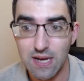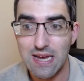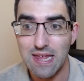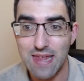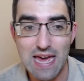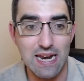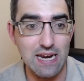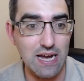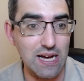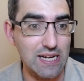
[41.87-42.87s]

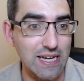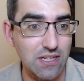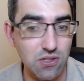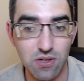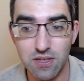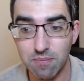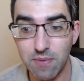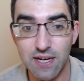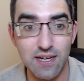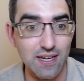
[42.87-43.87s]
Then I took
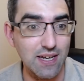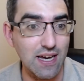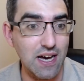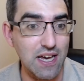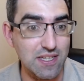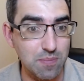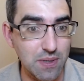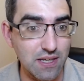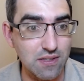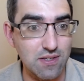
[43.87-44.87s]
my
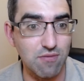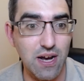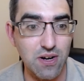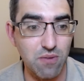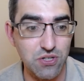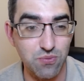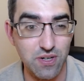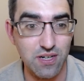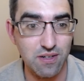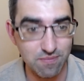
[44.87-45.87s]
ISP's router, which
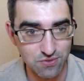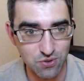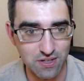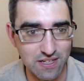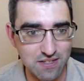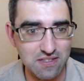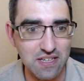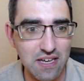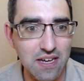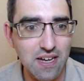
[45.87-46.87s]
we're shortly to
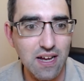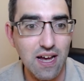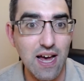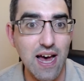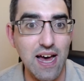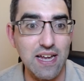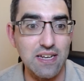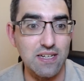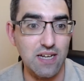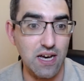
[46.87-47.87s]
see,
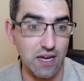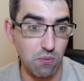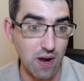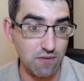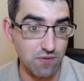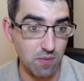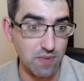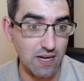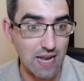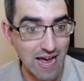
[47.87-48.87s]
and I went from the
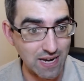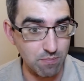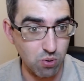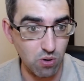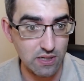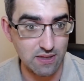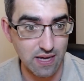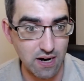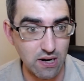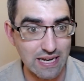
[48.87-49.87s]
LAN port
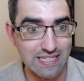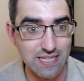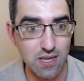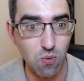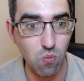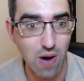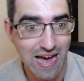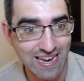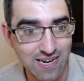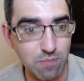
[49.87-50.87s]
there into the
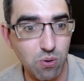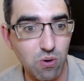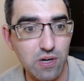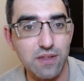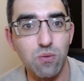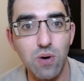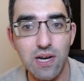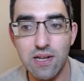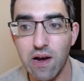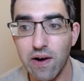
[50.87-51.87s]
WAN port, the
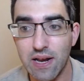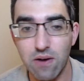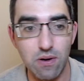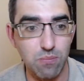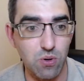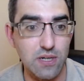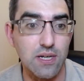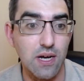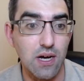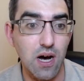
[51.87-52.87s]
wide area network port,
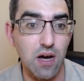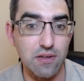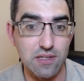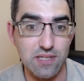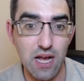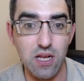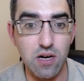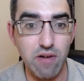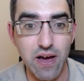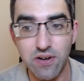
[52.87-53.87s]
on the cellular
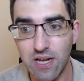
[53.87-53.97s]
router.